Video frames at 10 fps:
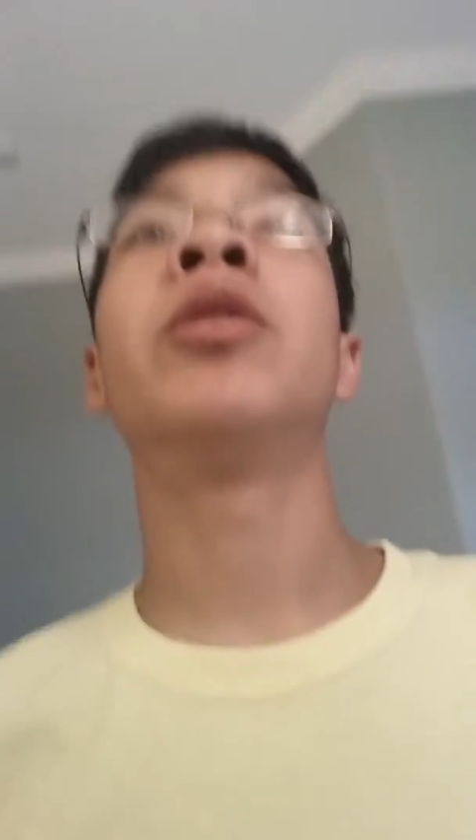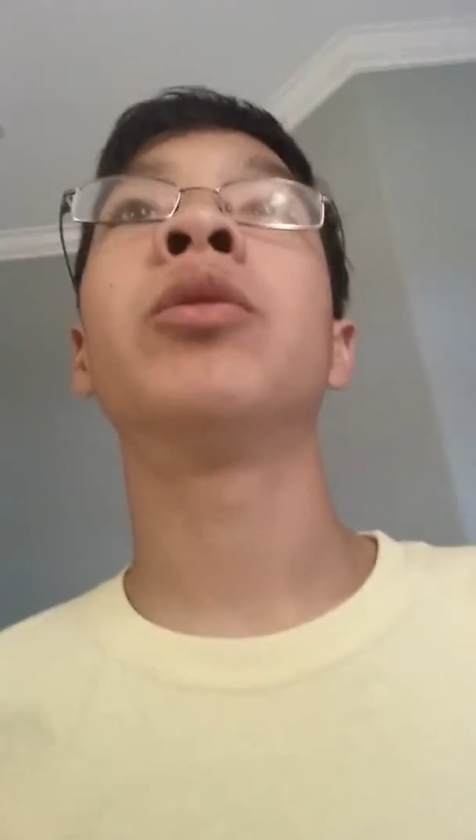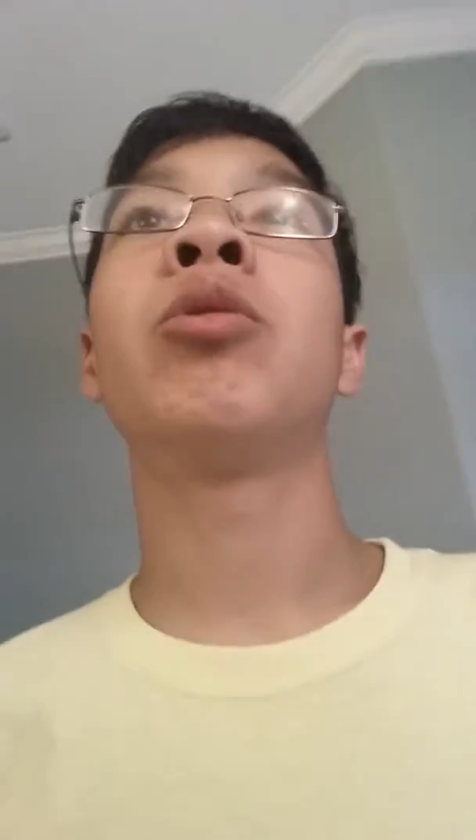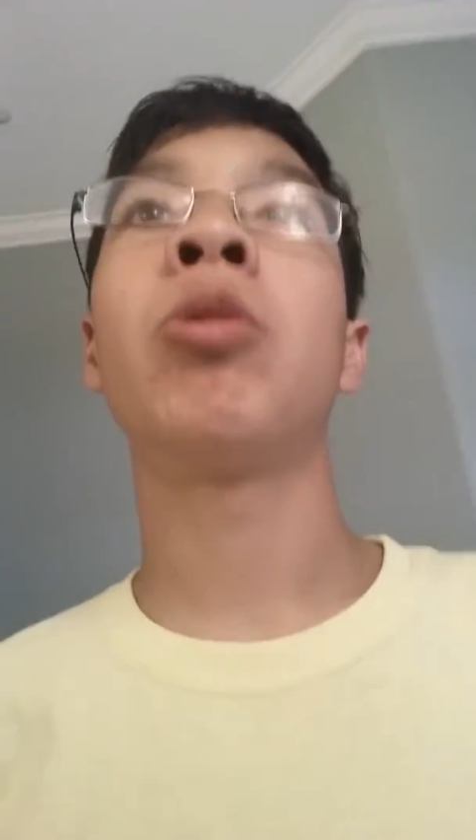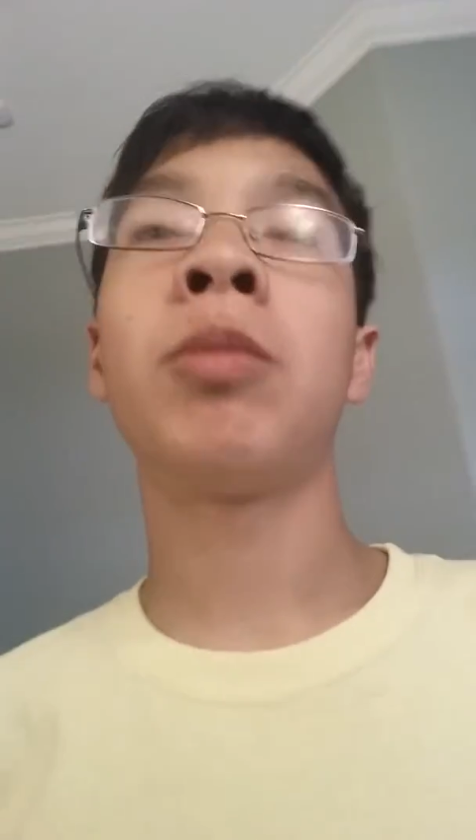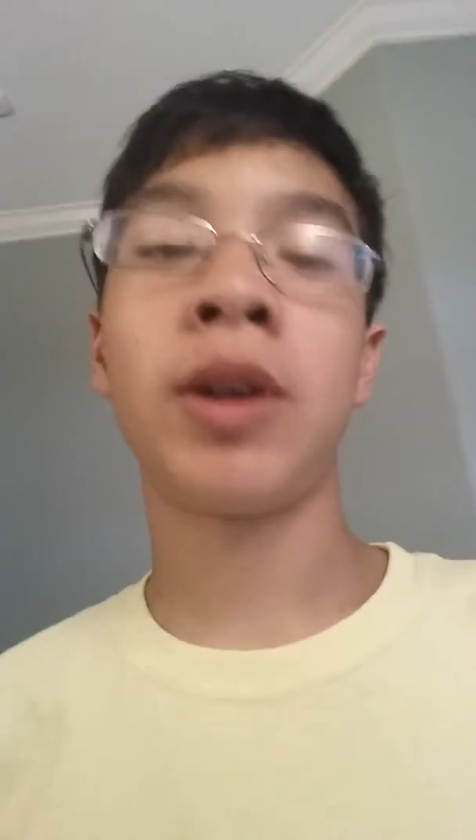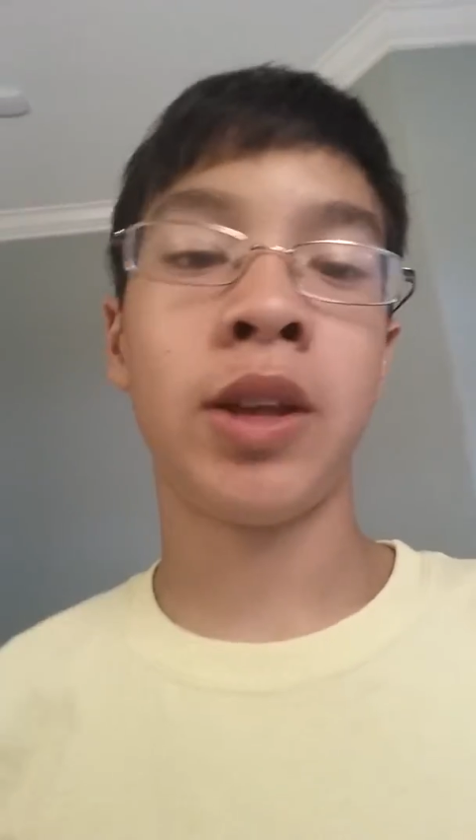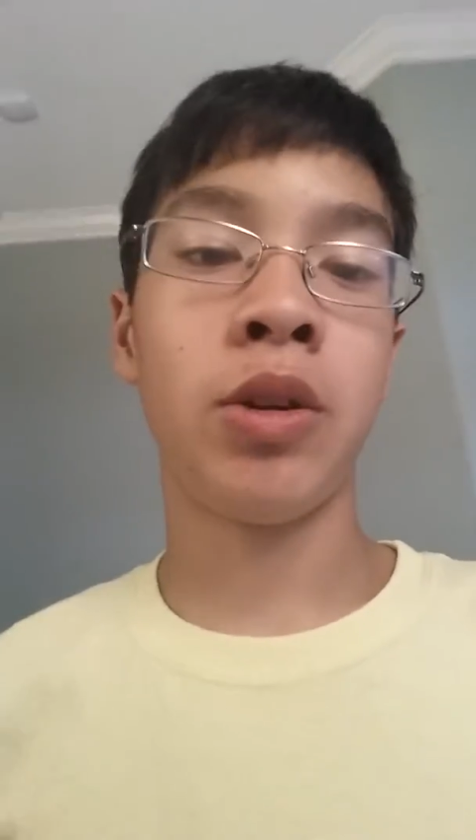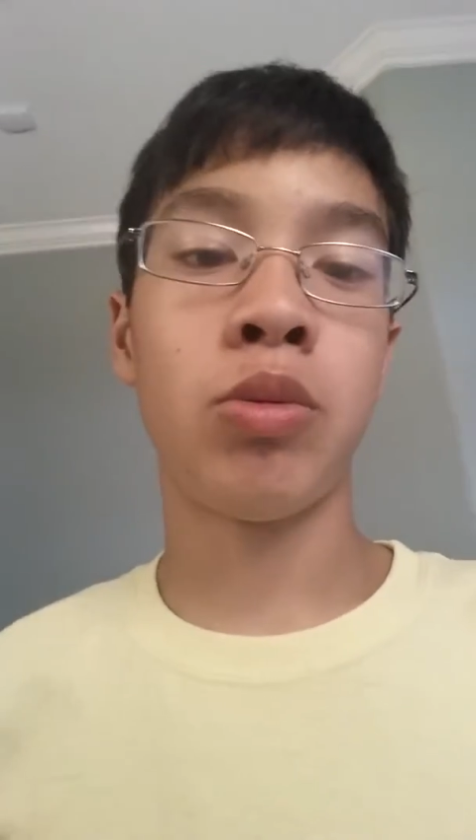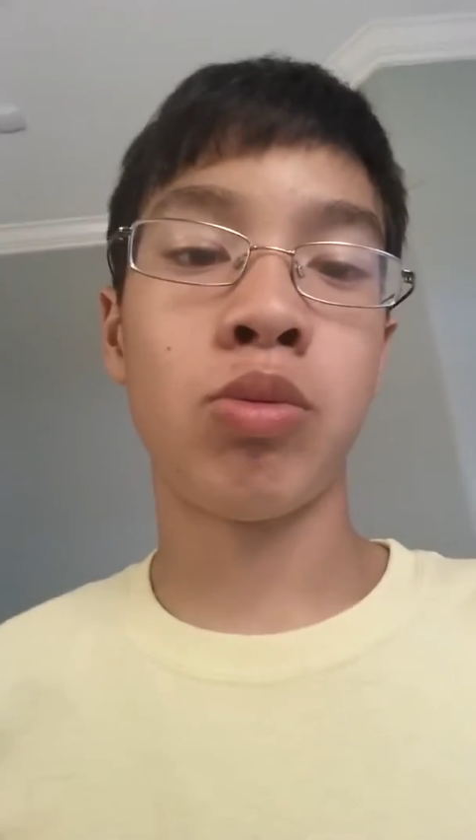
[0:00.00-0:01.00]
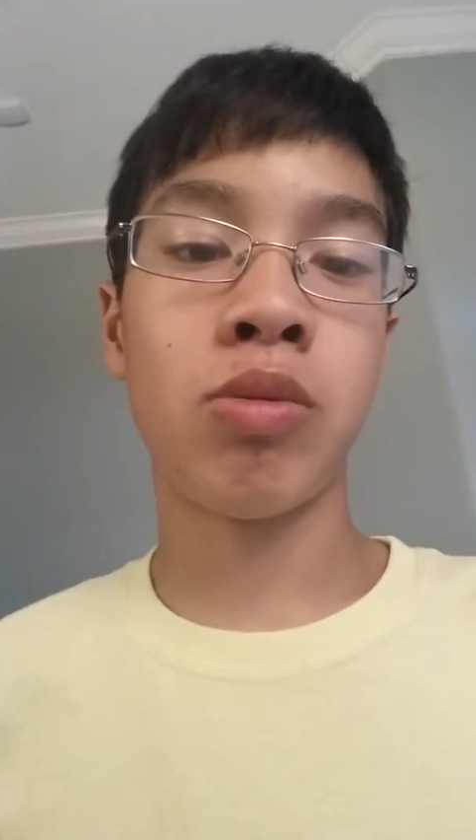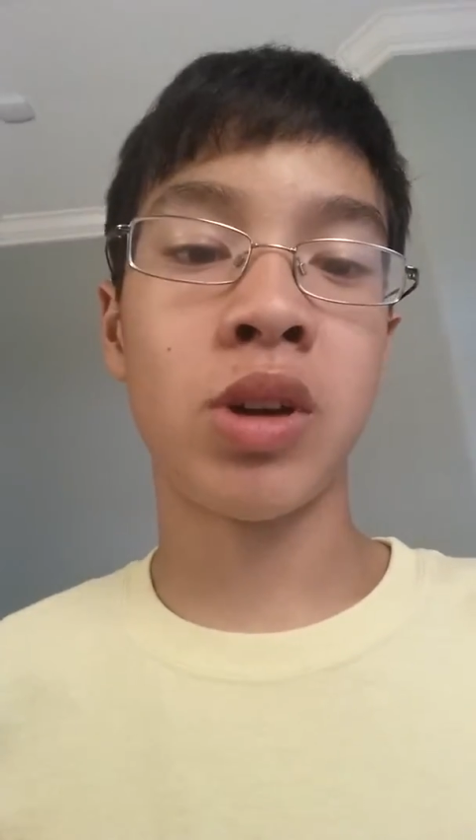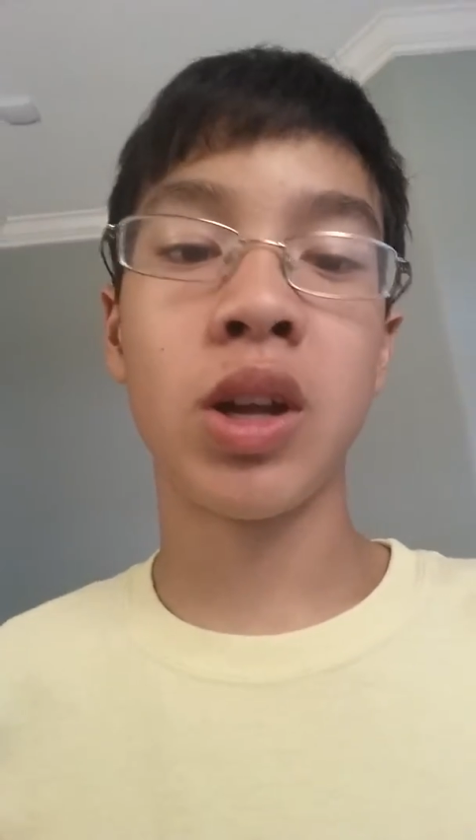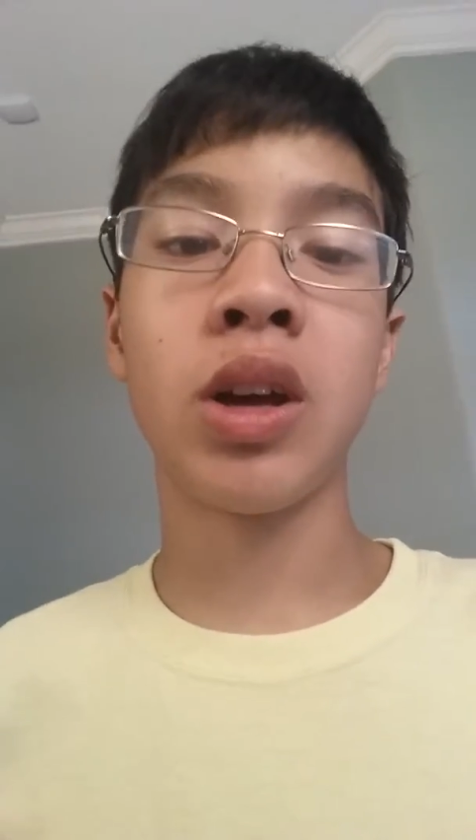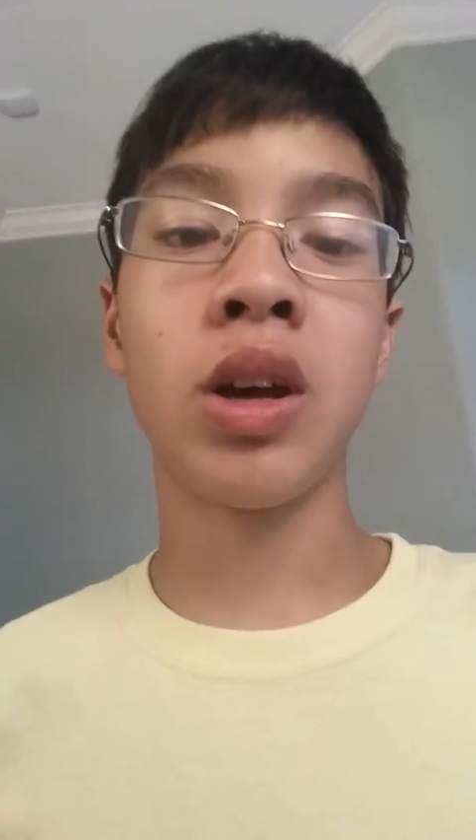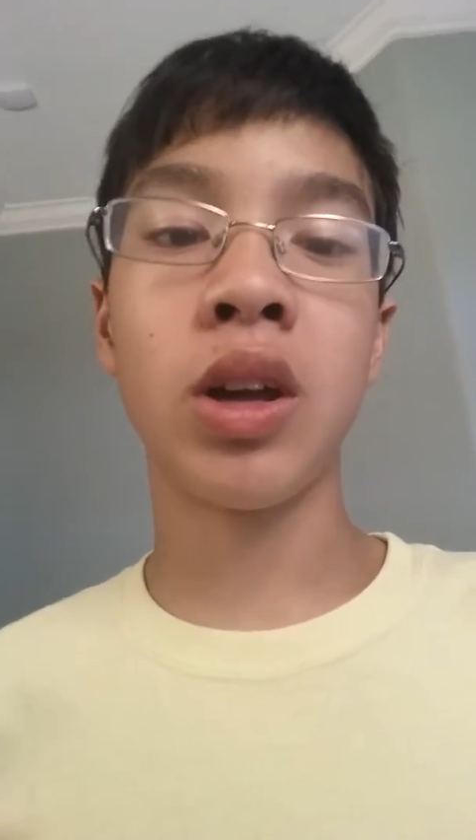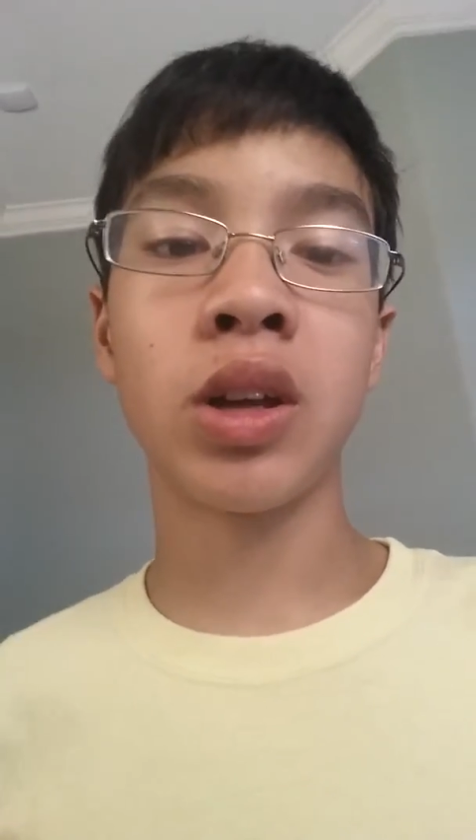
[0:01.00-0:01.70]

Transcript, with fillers: record my uh,